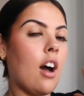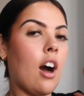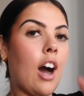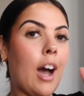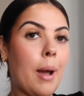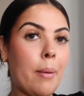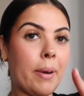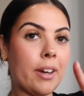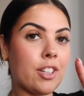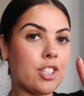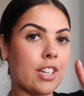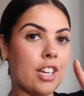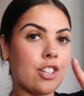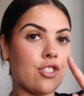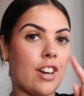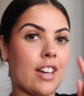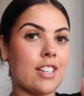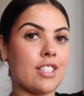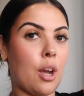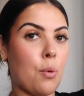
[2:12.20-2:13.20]
I'm about to get
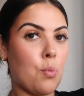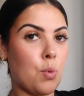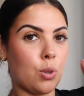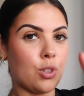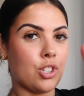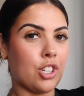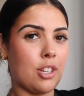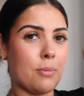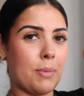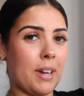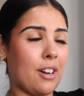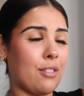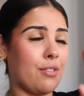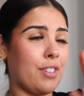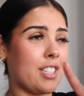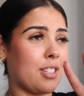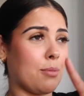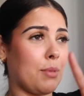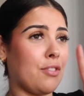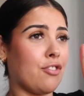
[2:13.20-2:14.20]
dressed. I will show you my outfit.
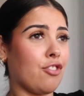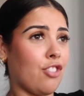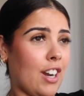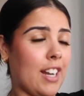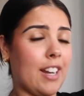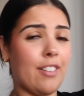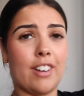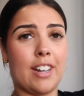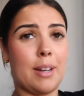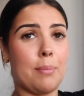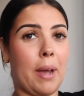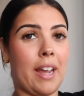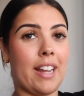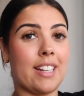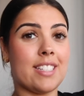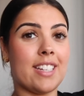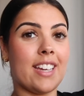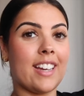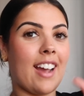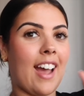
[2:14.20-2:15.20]
It's gonna be really, really
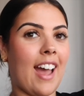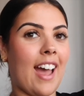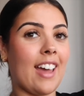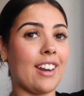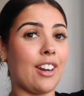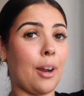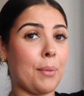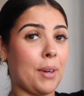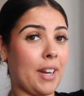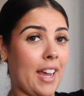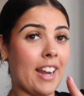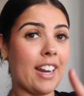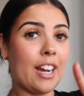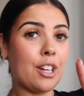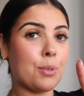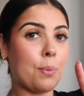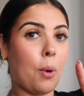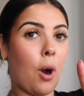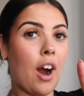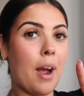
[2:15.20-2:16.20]
basic. And I'm gonna head out
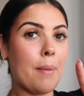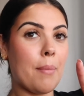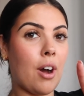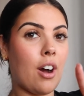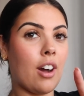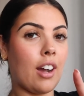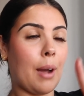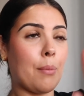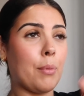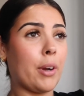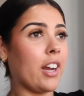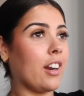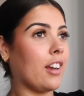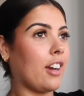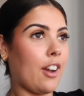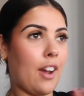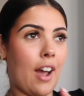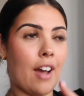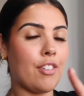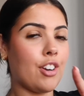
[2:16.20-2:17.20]
to Primark and we're gonna
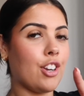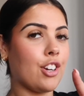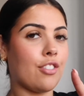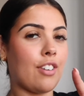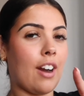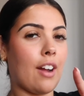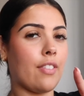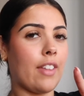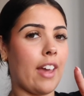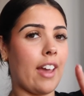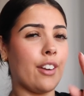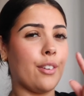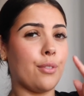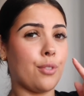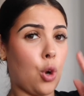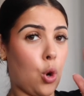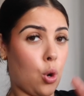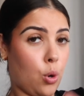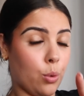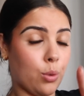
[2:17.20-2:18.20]
go have a look around there. And of
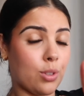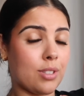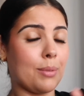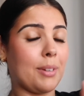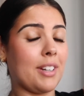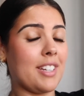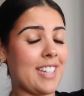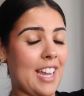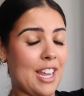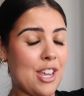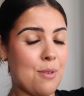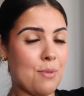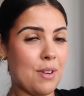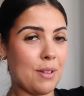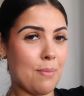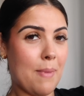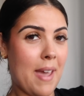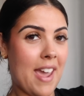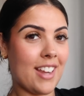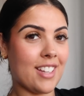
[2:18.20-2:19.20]
course, I'm gonna take you
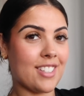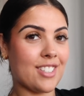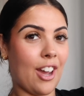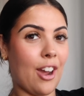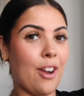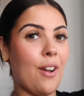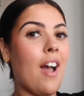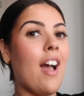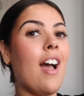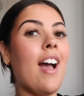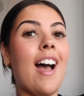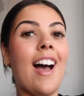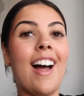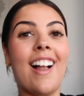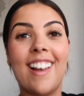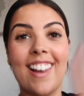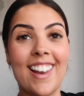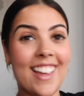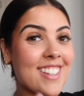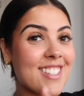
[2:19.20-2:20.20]
with me. So
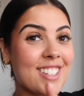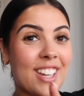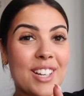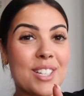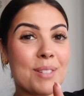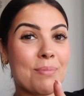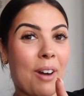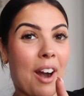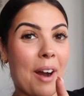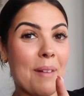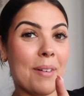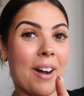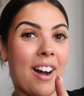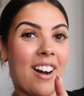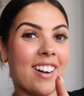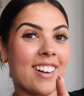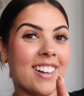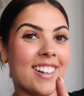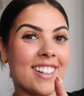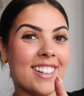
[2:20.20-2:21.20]
let's go to Primark.